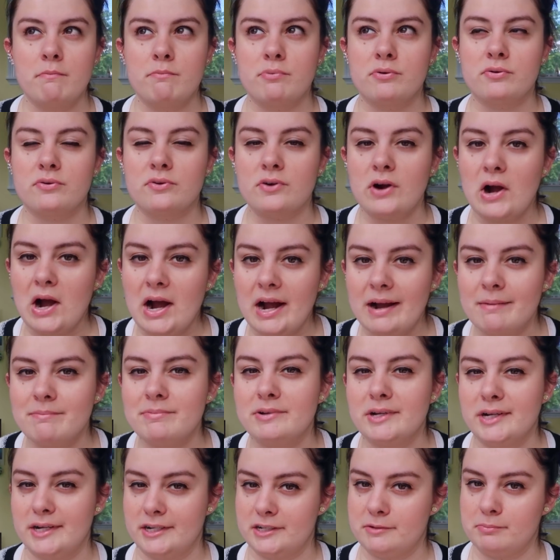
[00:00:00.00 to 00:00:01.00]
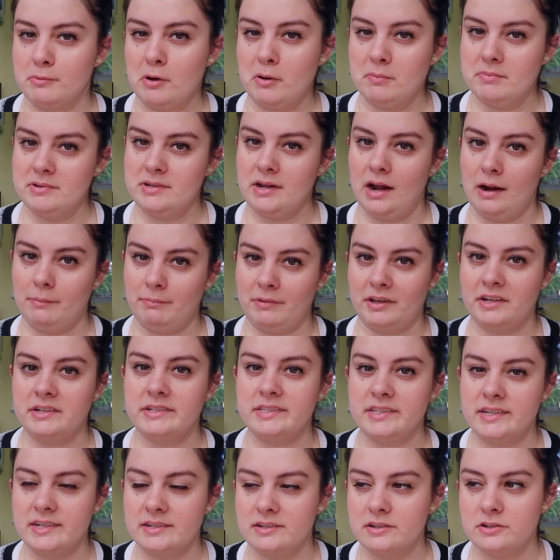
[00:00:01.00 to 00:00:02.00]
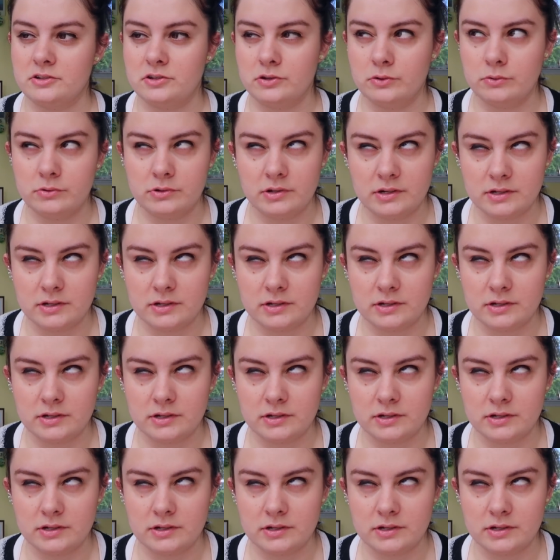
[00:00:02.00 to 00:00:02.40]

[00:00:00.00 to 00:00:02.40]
prime Dance Moms time, like season 2,